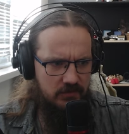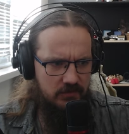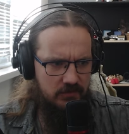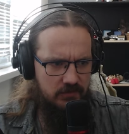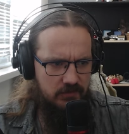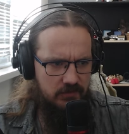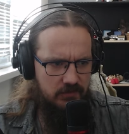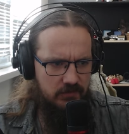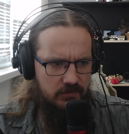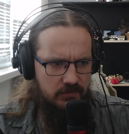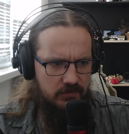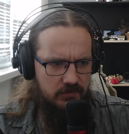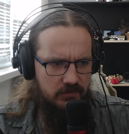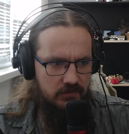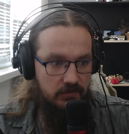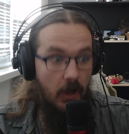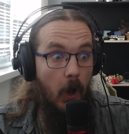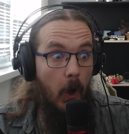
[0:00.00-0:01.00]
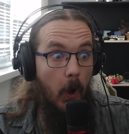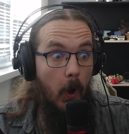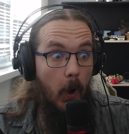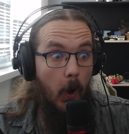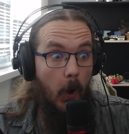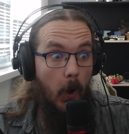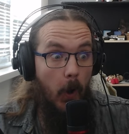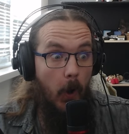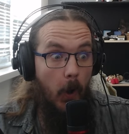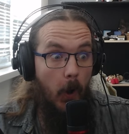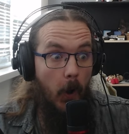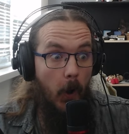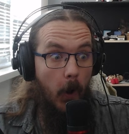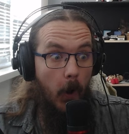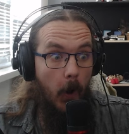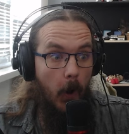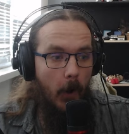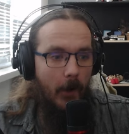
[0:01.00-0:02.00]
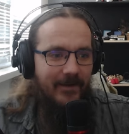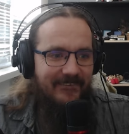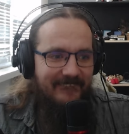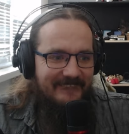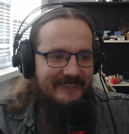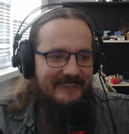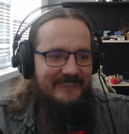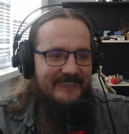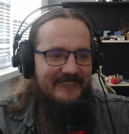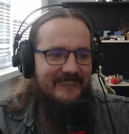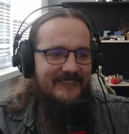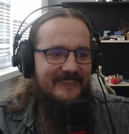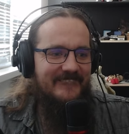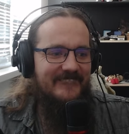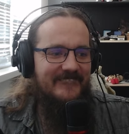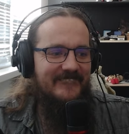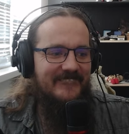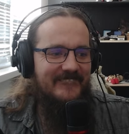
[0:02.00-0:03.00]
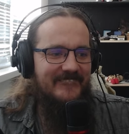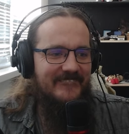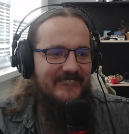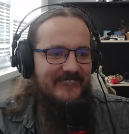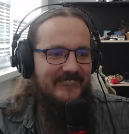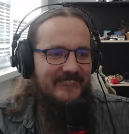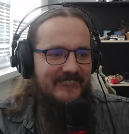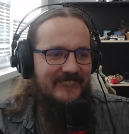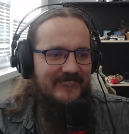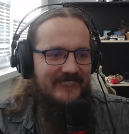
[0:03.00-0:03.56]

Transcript: Nobody speaks.